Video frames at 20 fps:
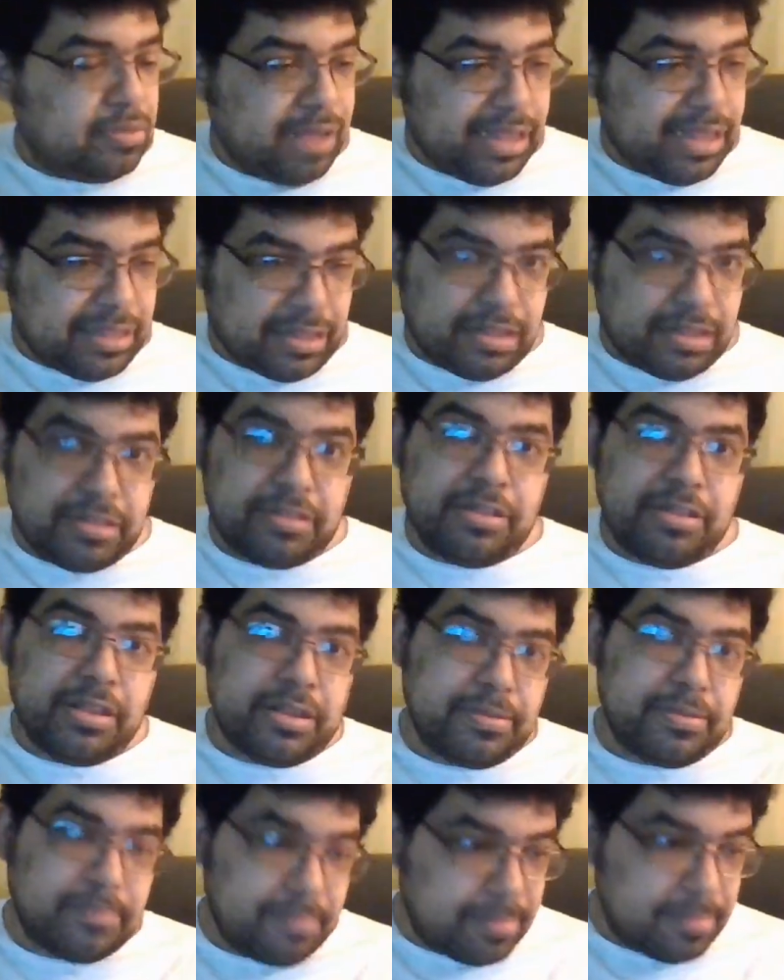So that's a good
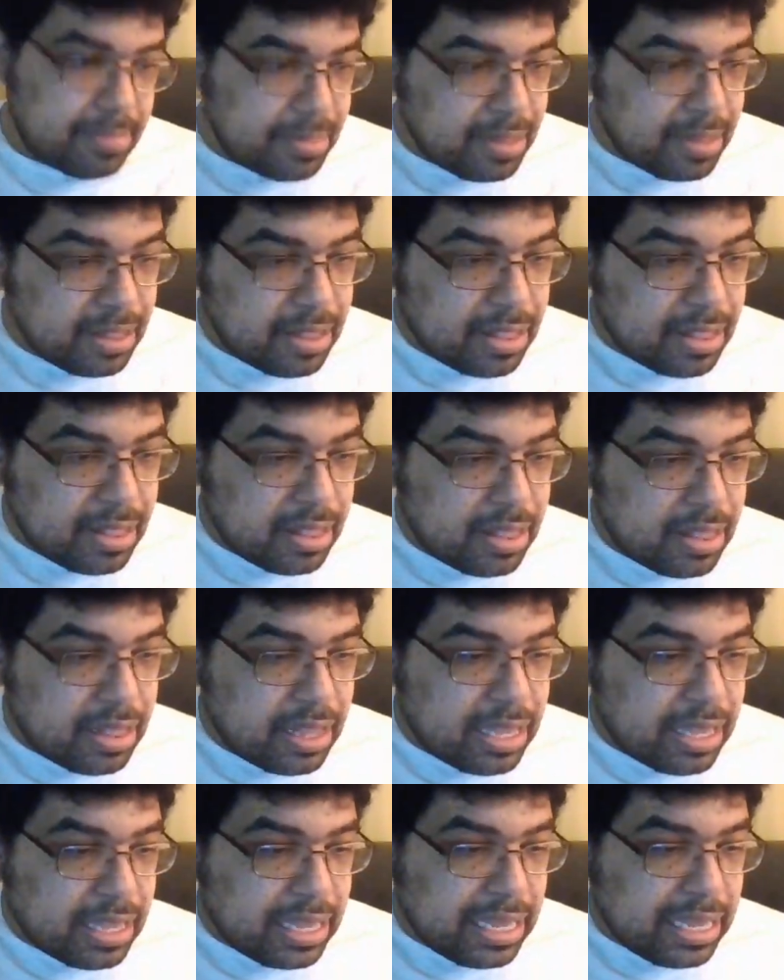thing.
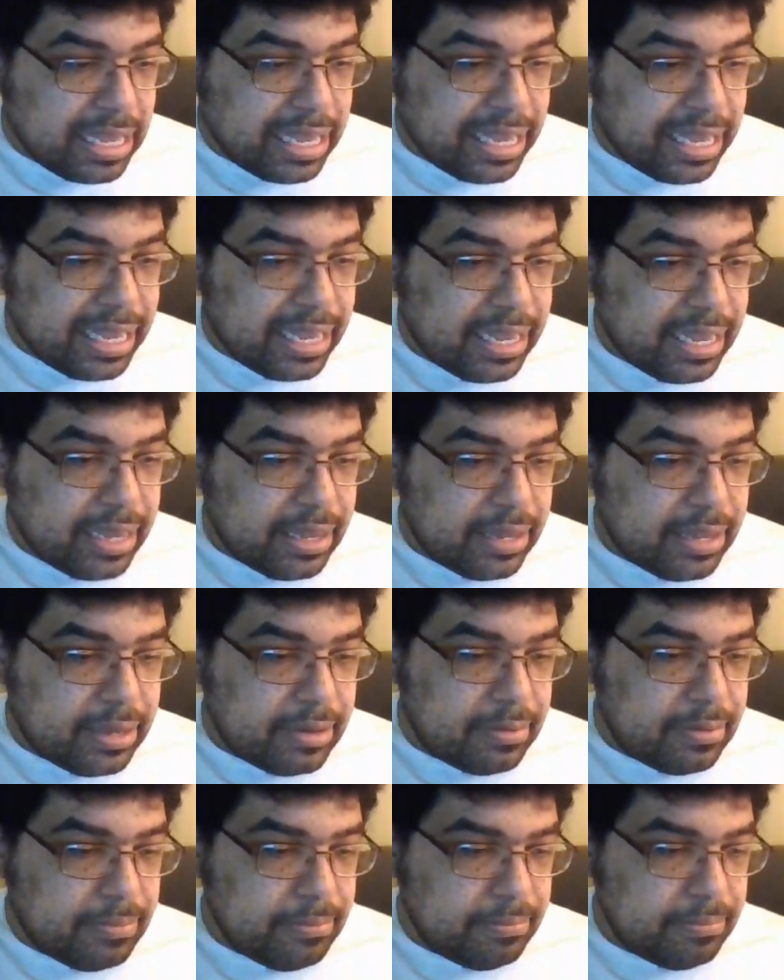
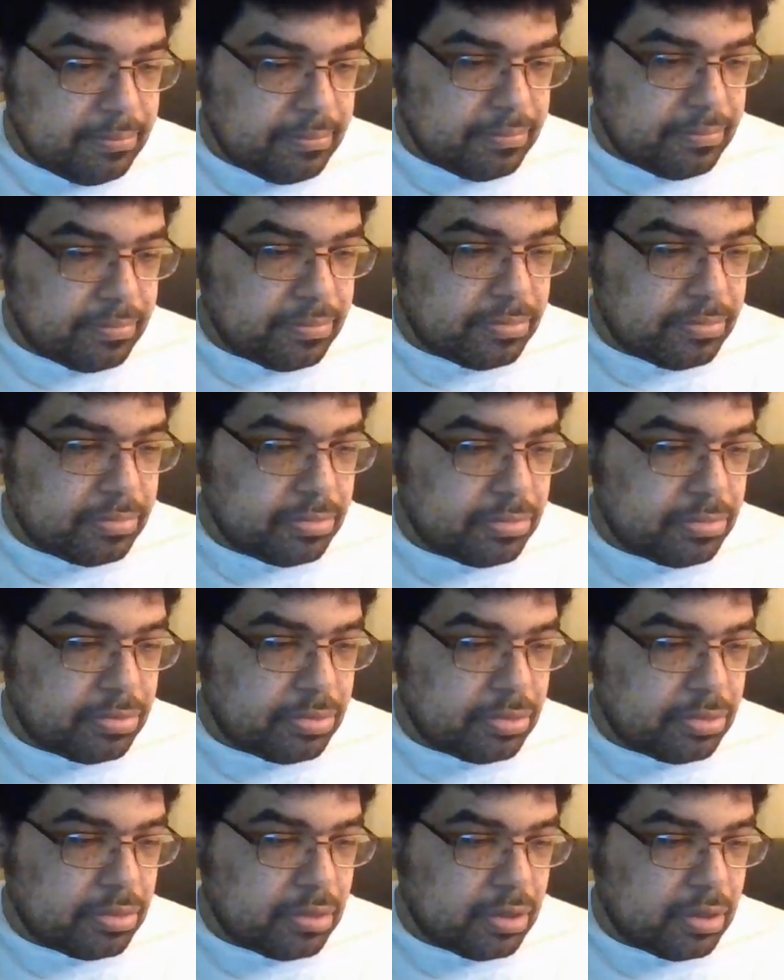And
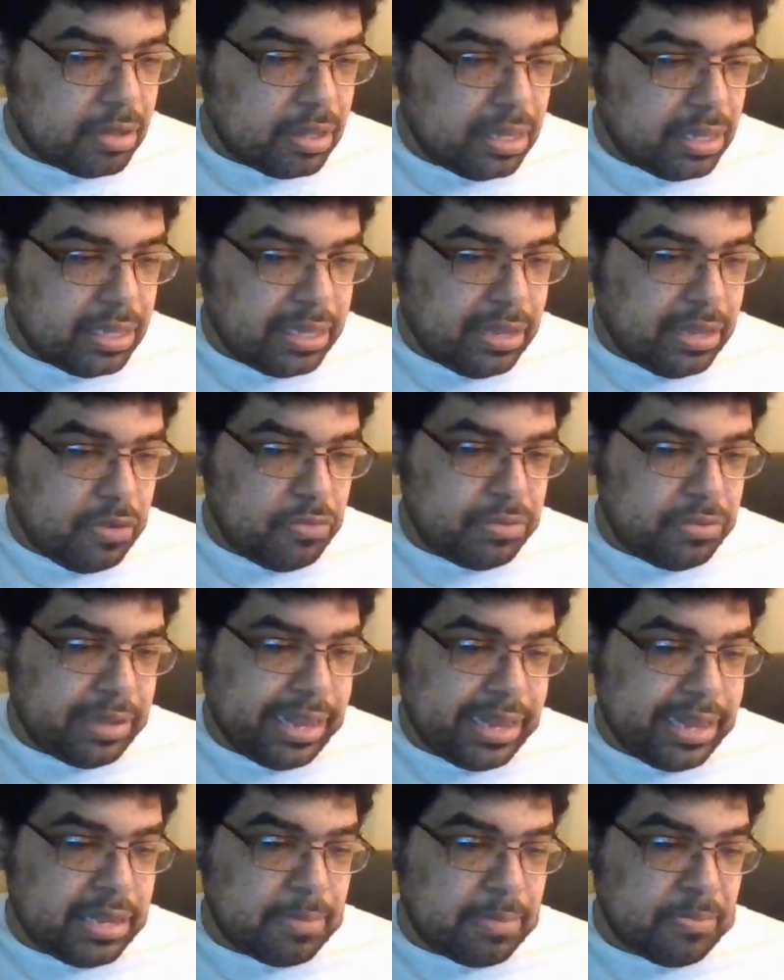let's see who's
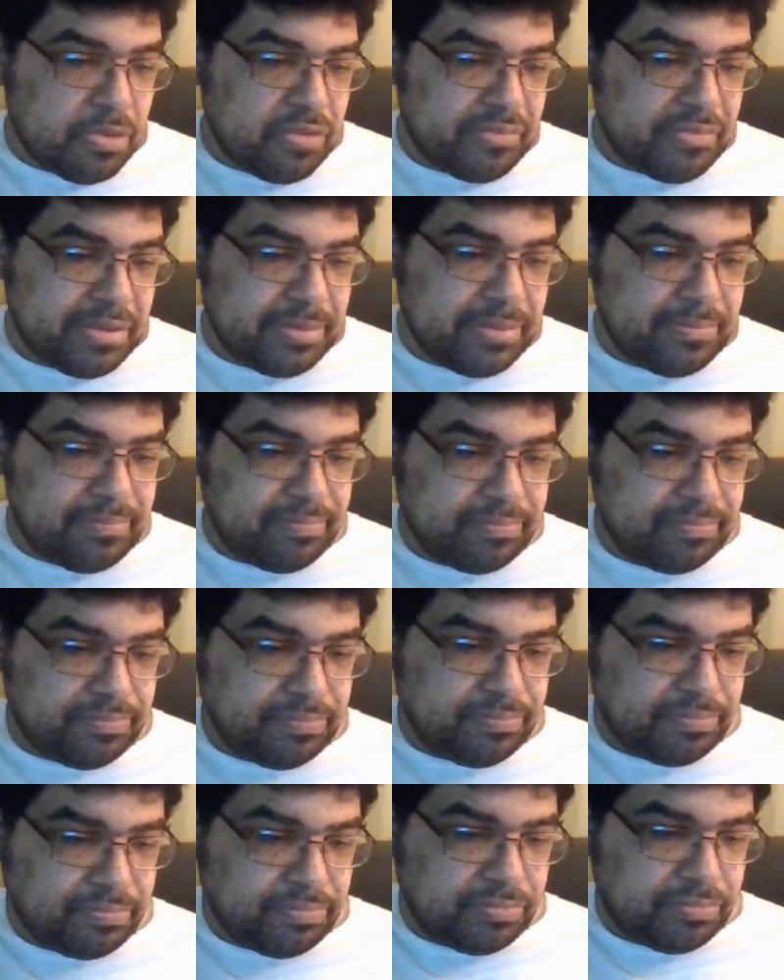in the movie.
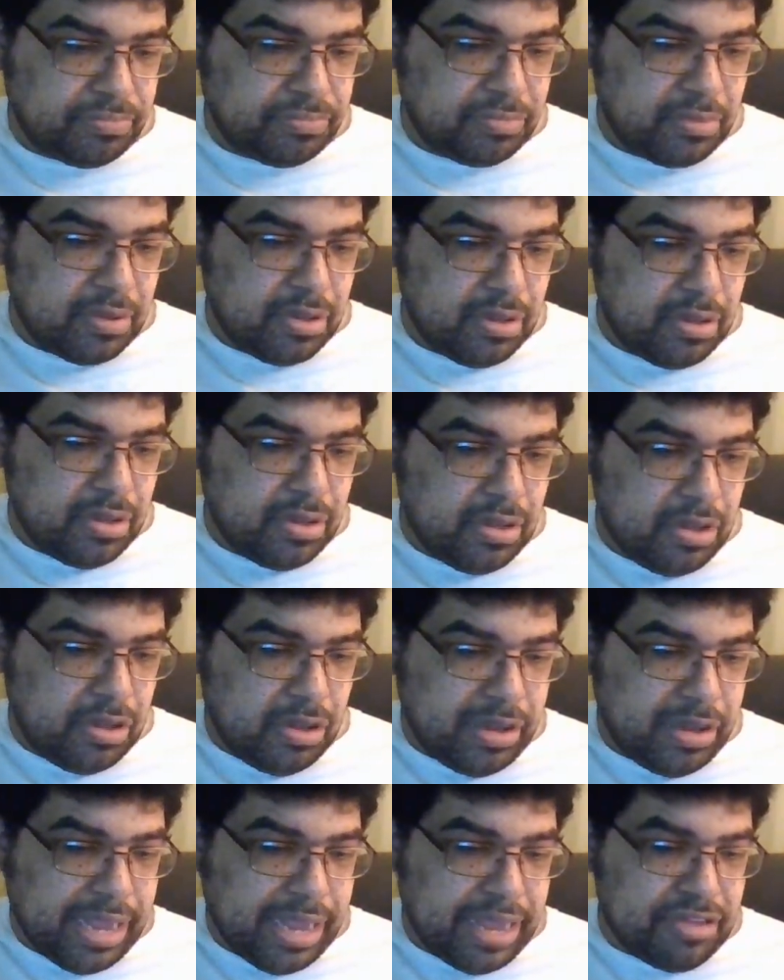
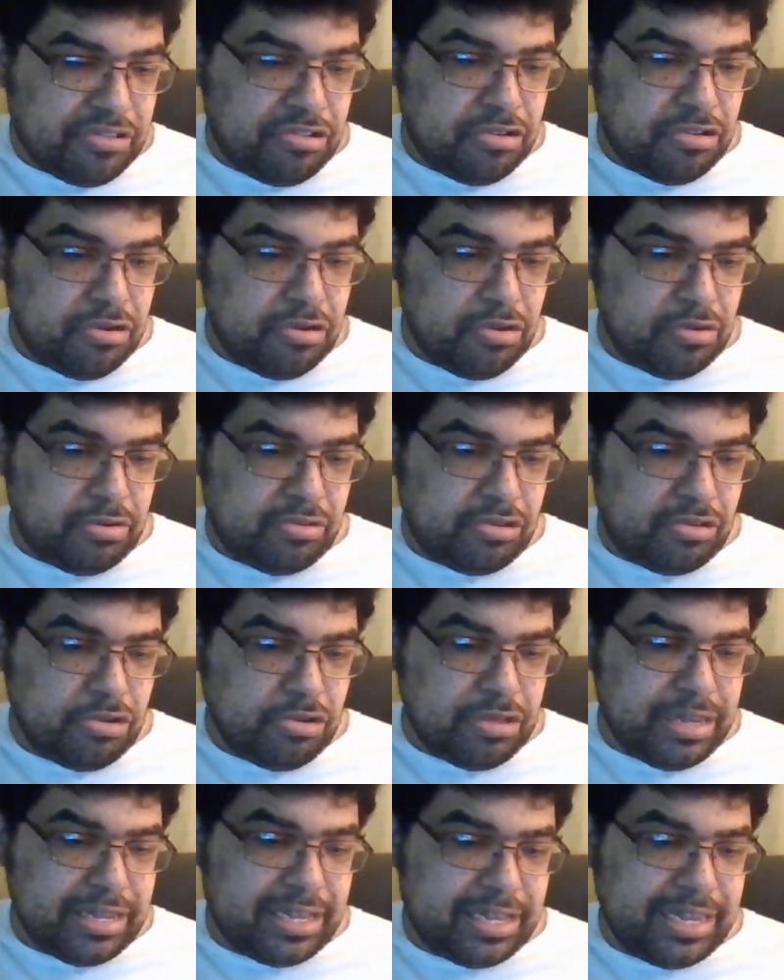You got Ju-
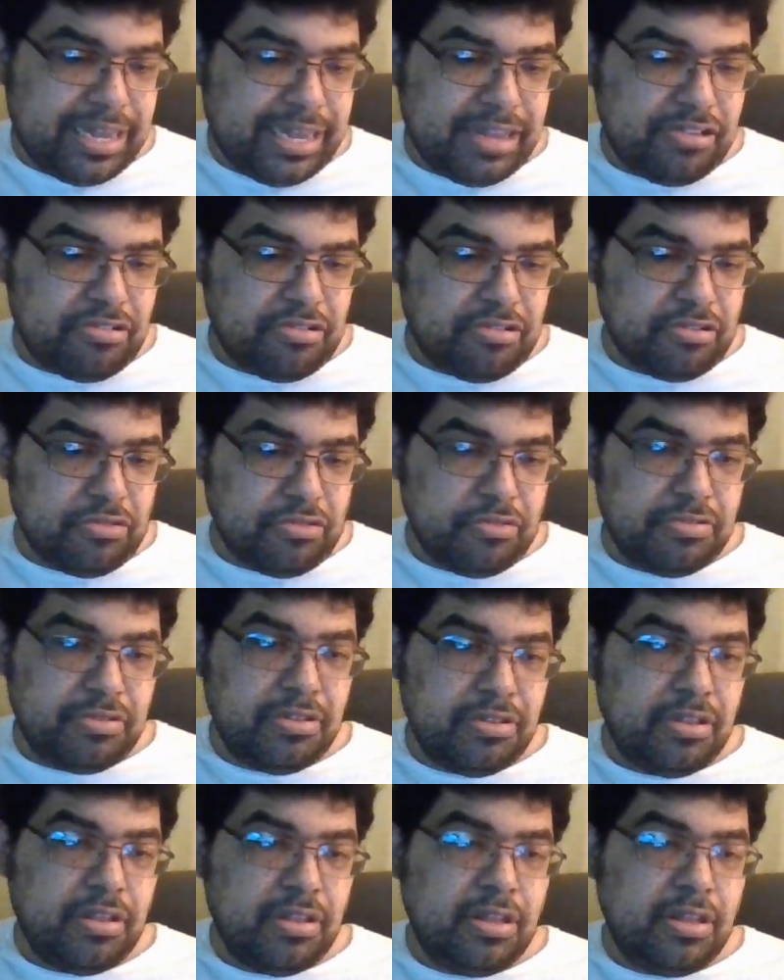Julius Andrews.